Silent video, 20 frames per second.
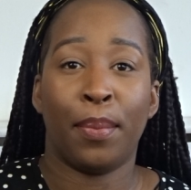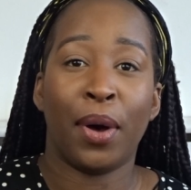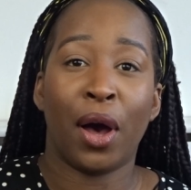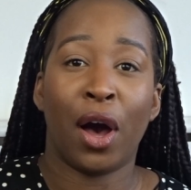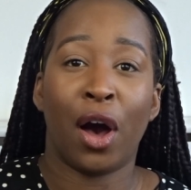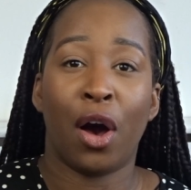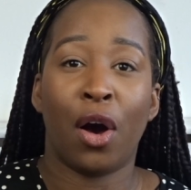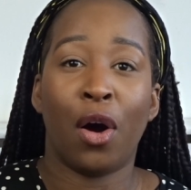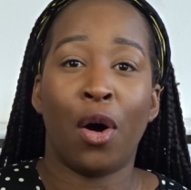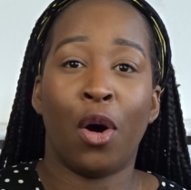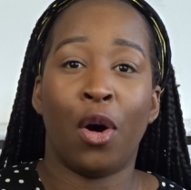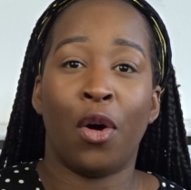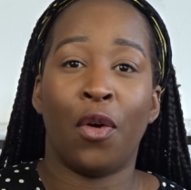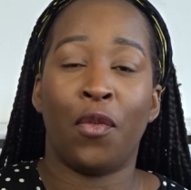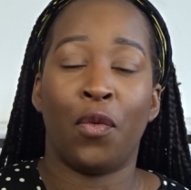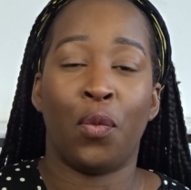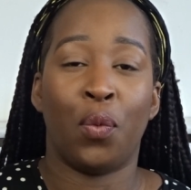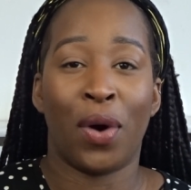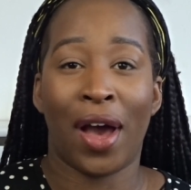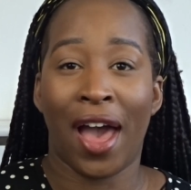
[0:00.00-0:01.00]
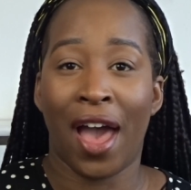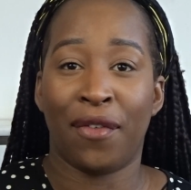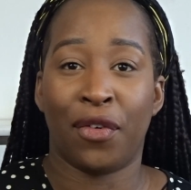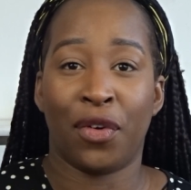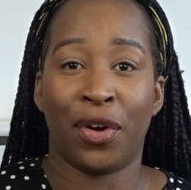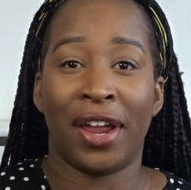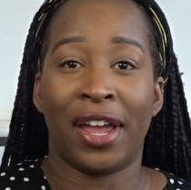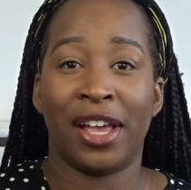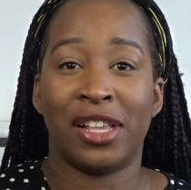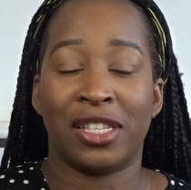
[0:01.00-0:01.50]
part of
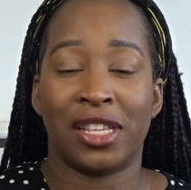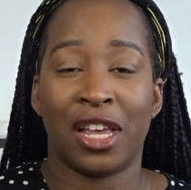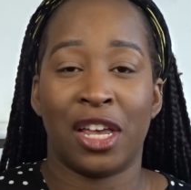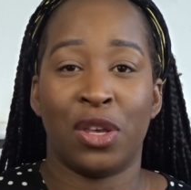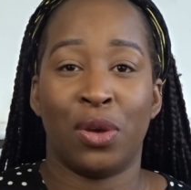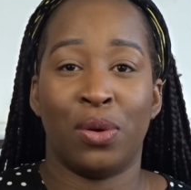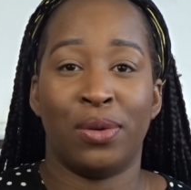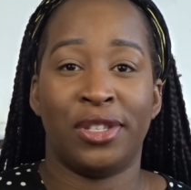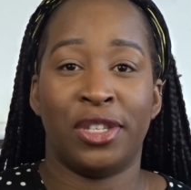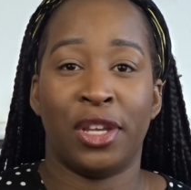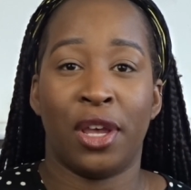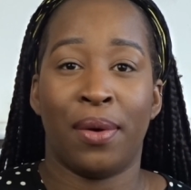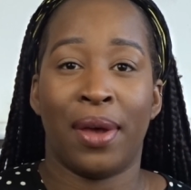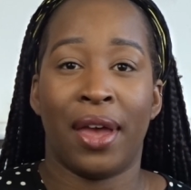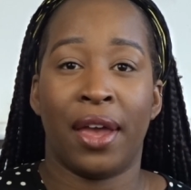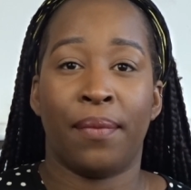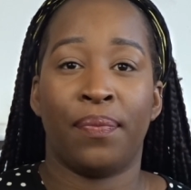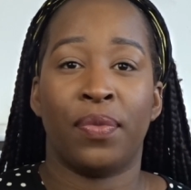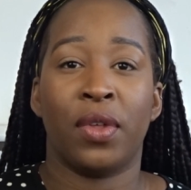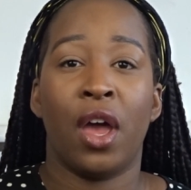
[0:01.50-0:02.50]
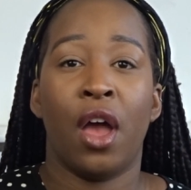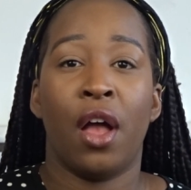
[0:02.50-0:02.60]
whatever it is that you're doing.